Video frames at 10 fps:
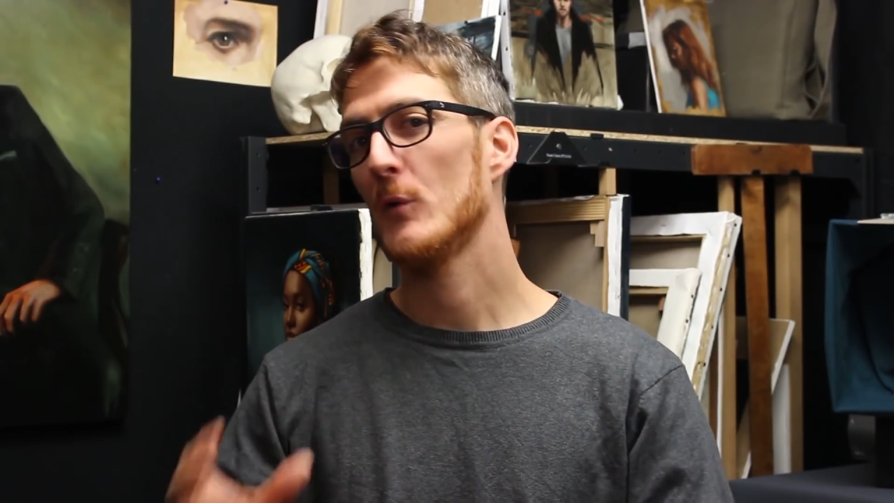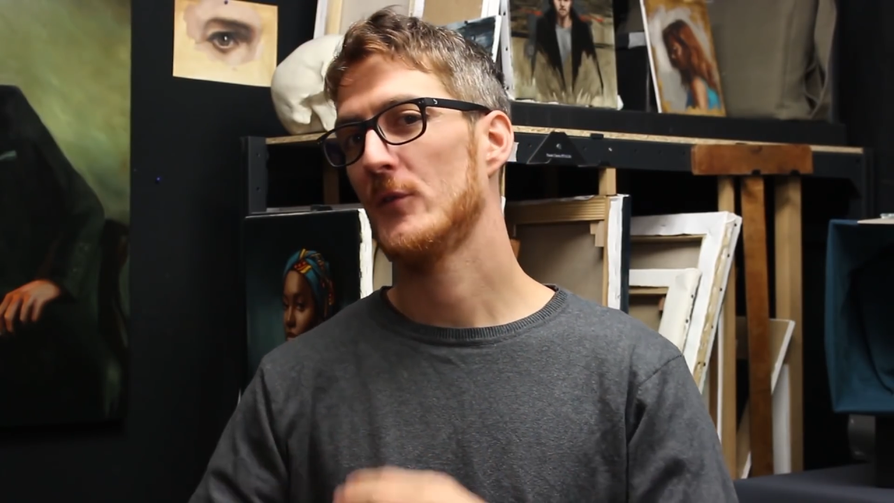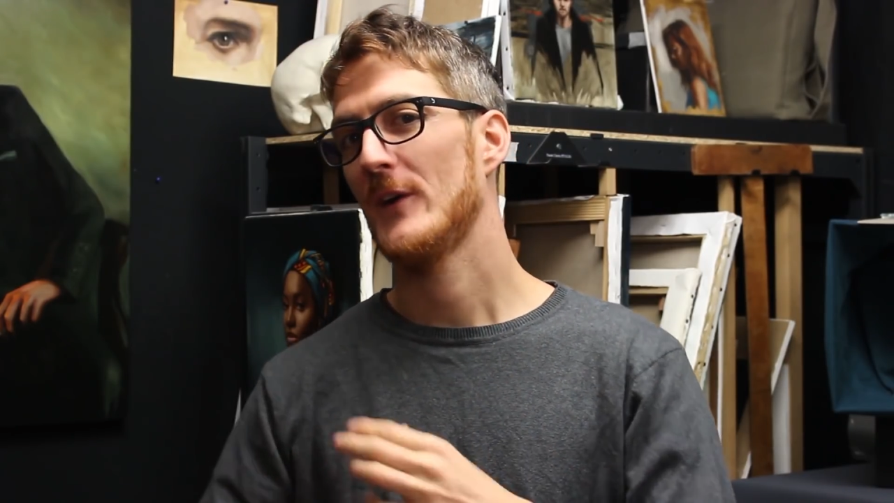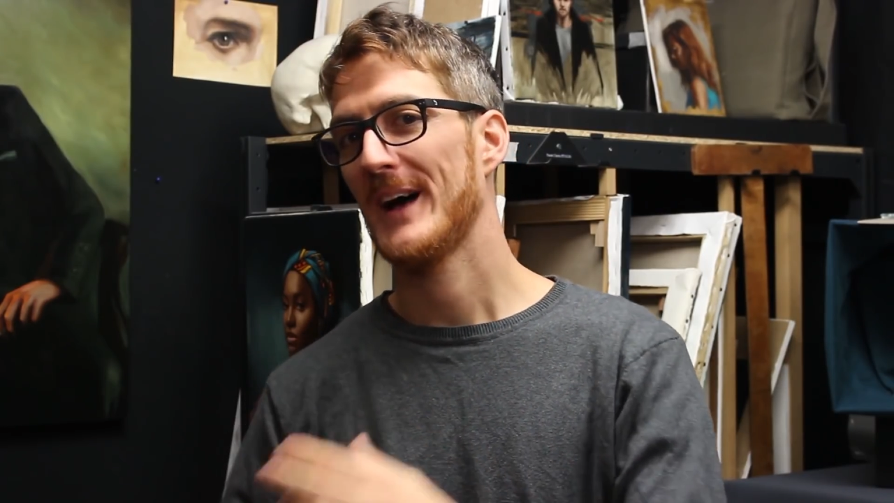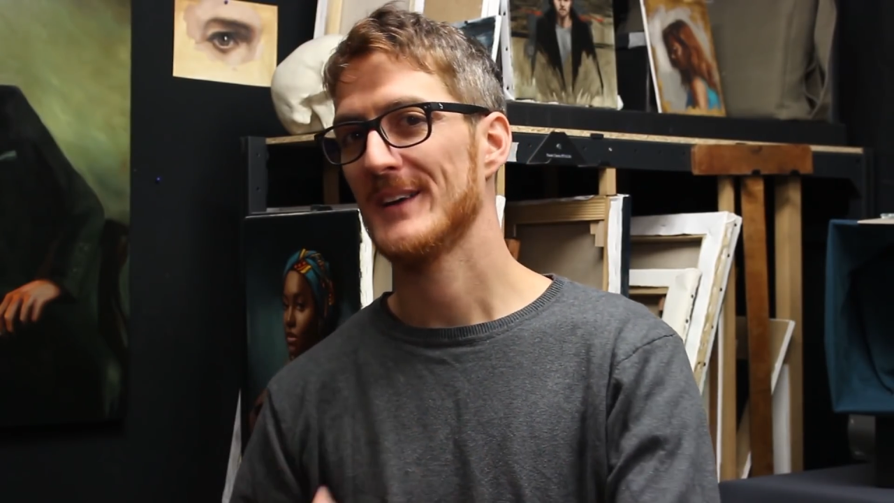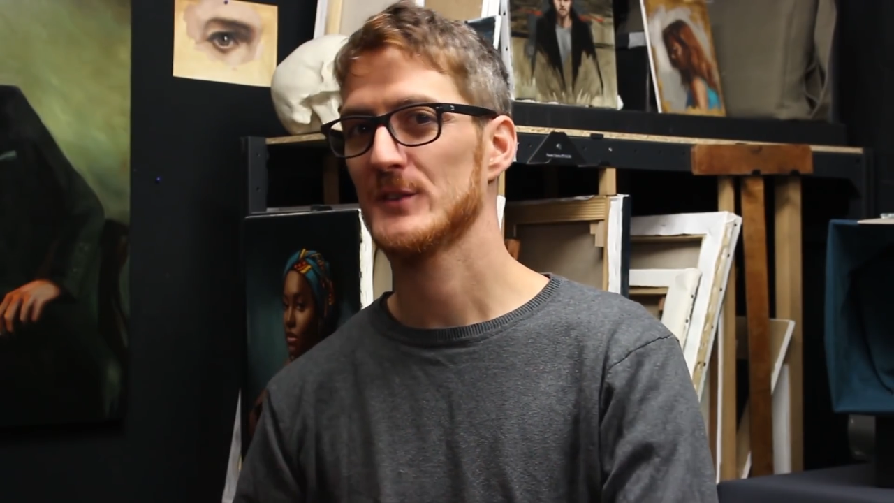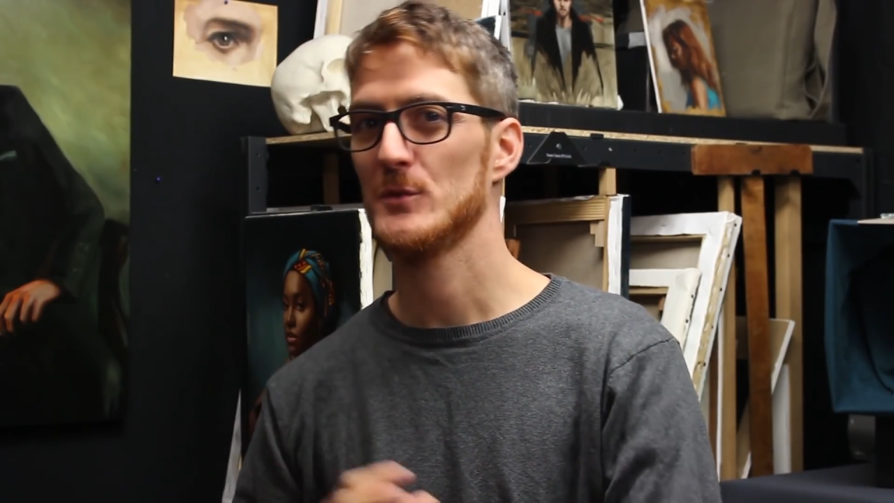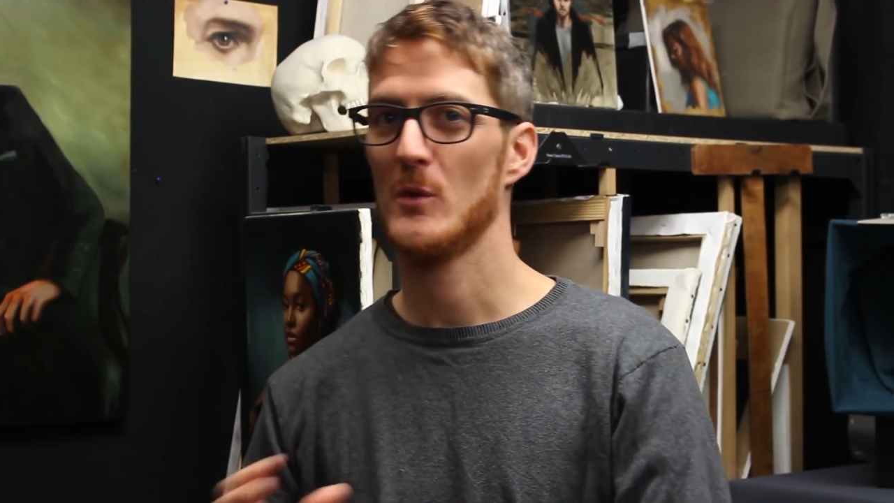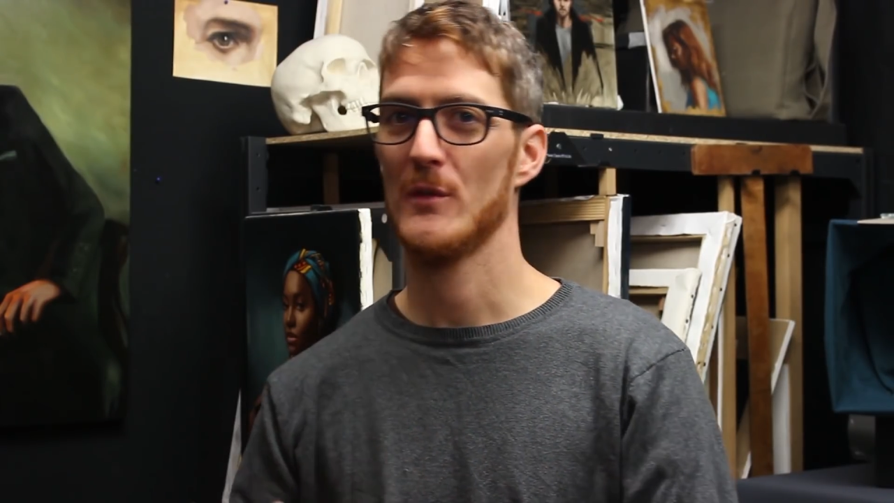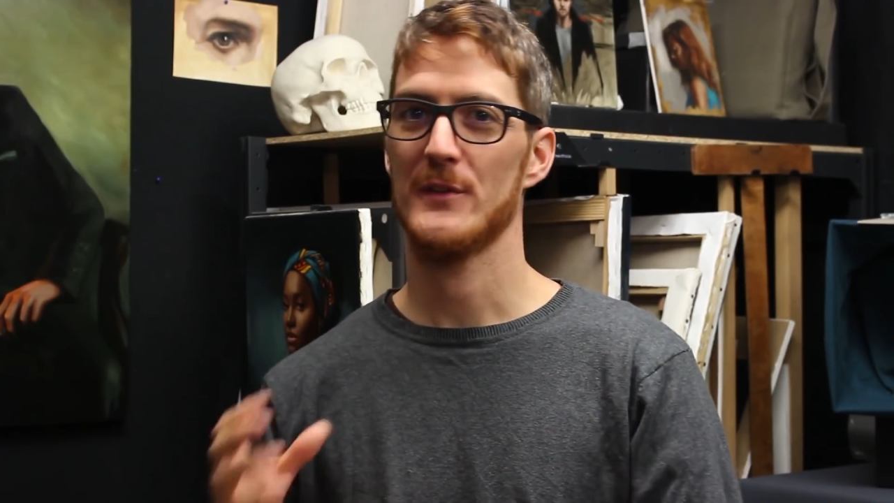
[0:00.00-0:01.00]
fast you
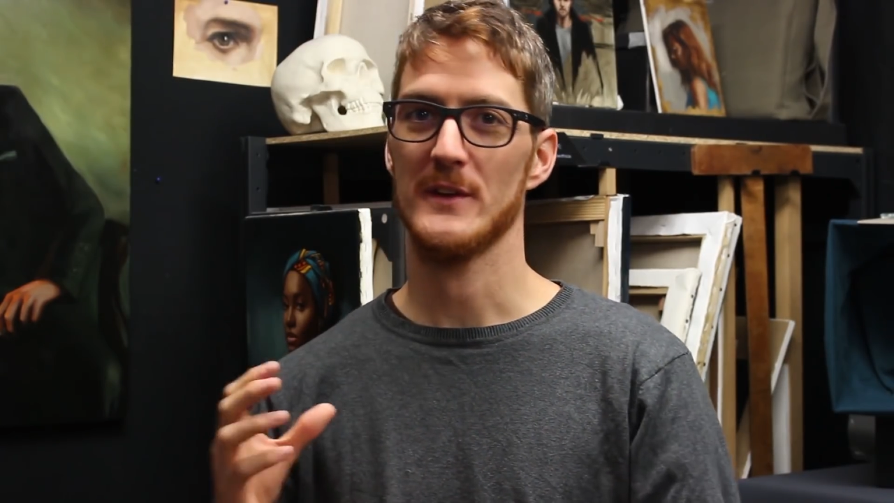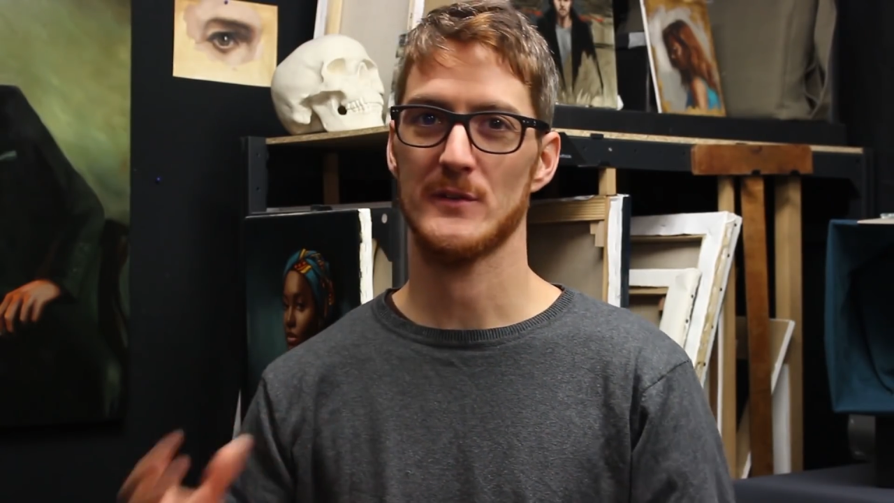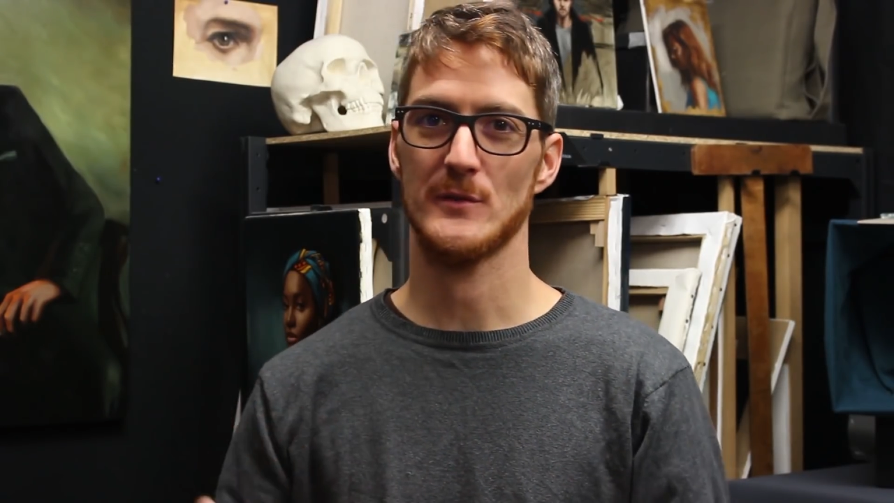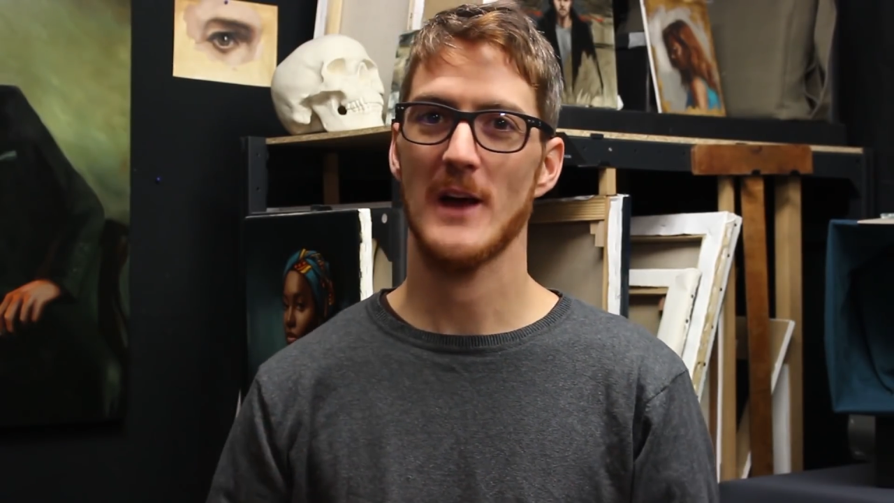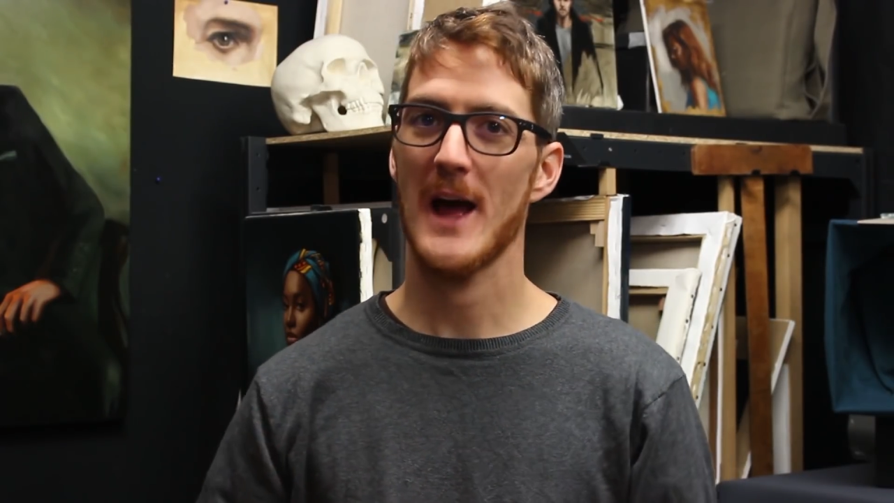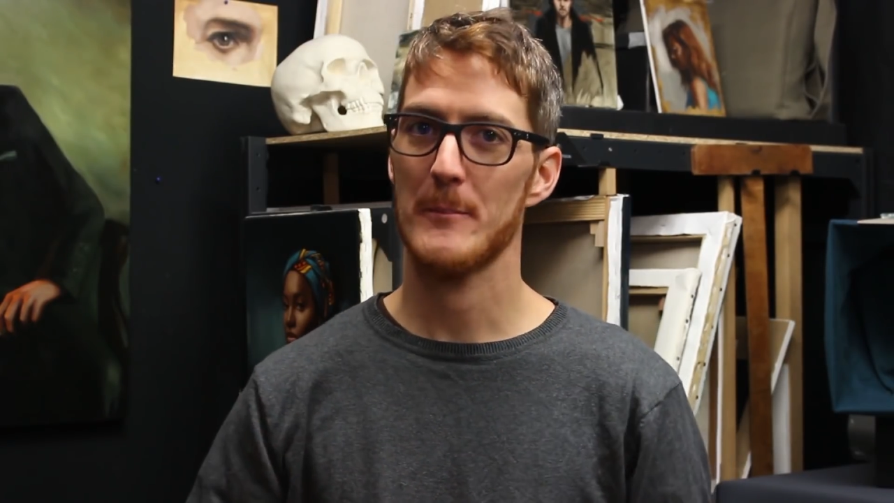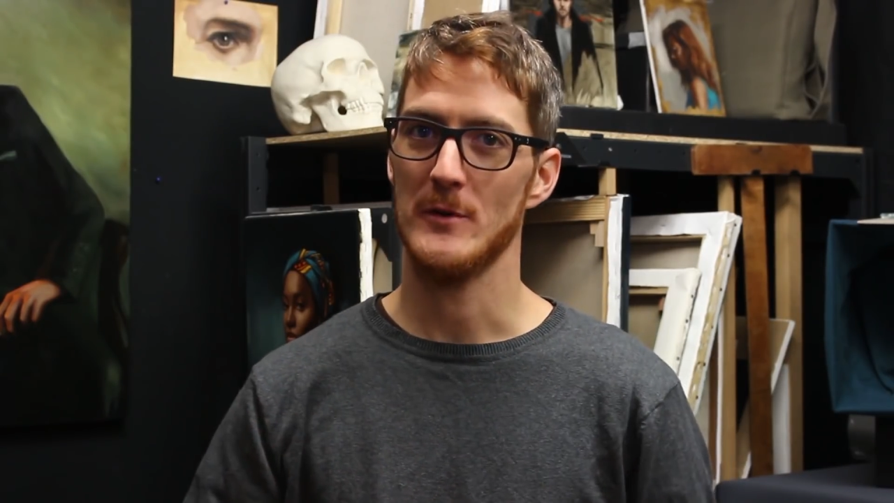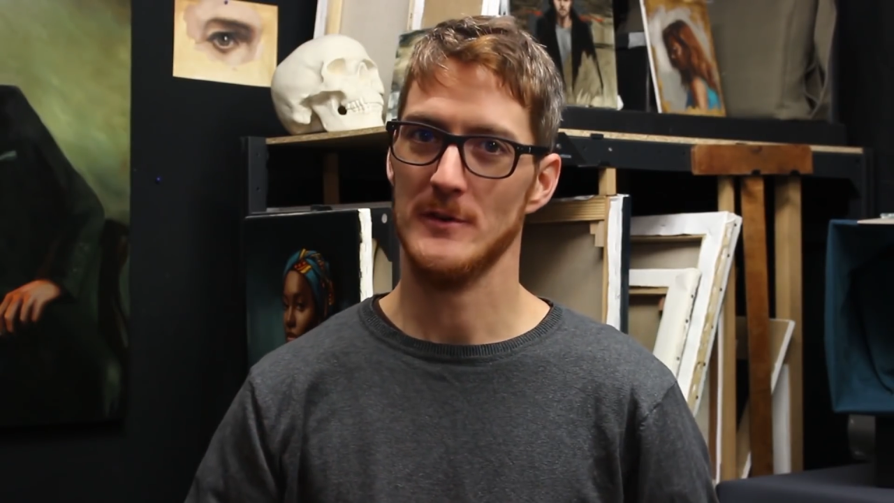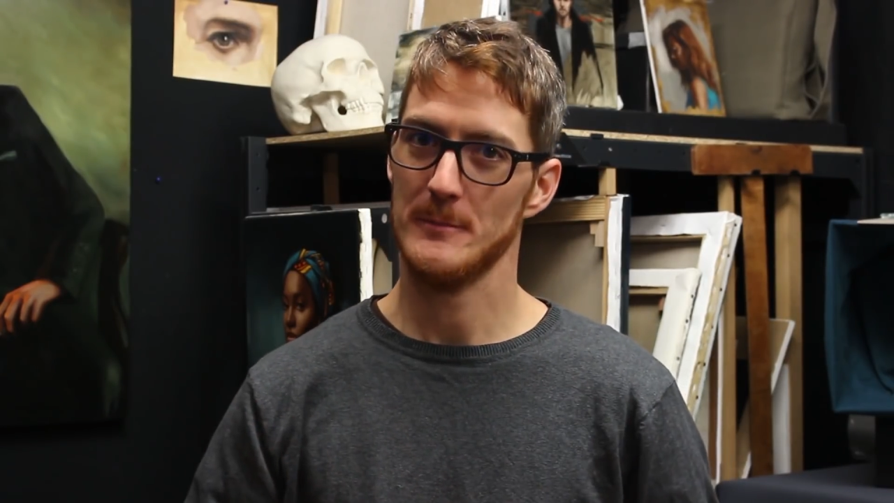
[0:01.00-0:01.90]
want things to happen,